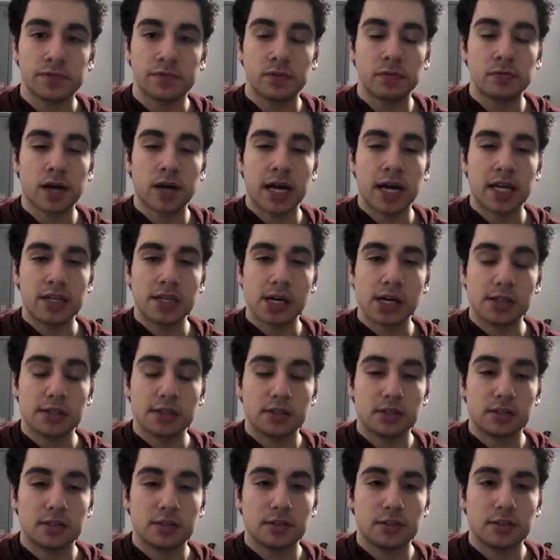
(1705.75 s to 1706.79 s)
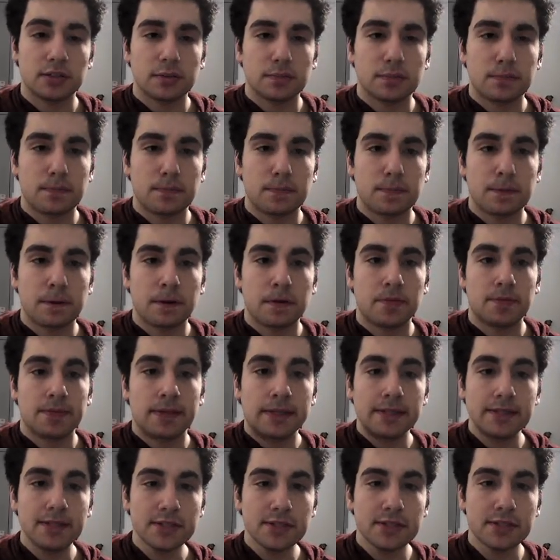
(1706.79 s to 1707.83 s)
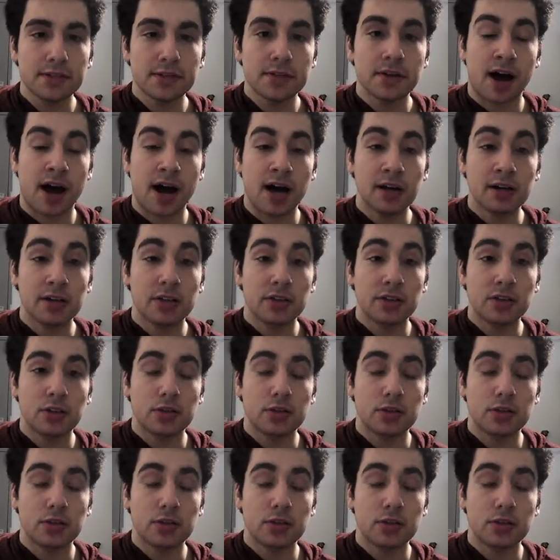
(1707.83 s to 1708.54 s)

Miranda. This is not